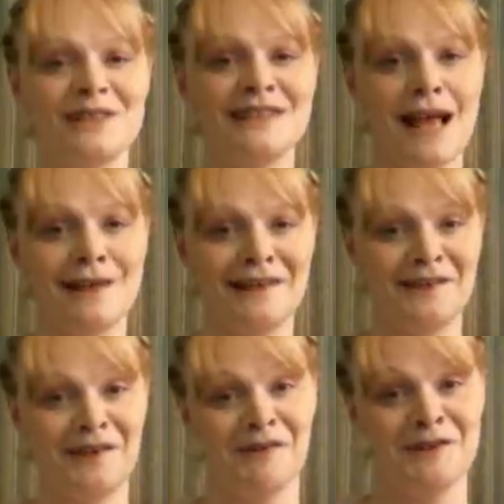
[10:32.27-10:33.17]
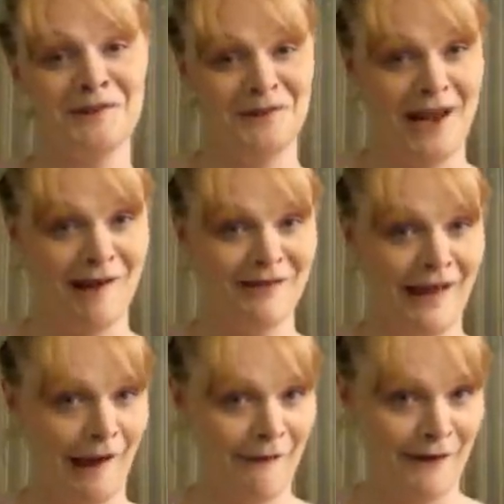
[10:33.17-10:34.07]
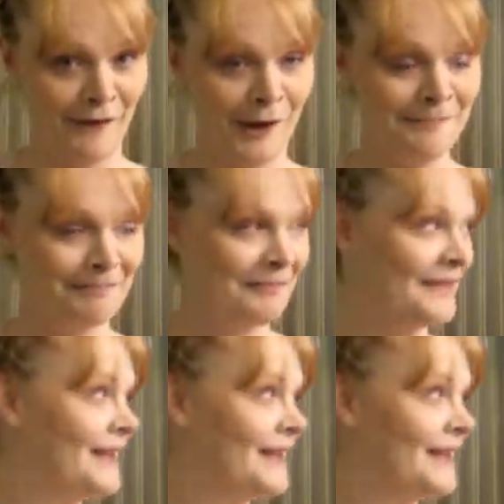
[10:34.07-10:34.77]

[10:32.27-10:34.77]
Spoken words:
exactly like the original now, however.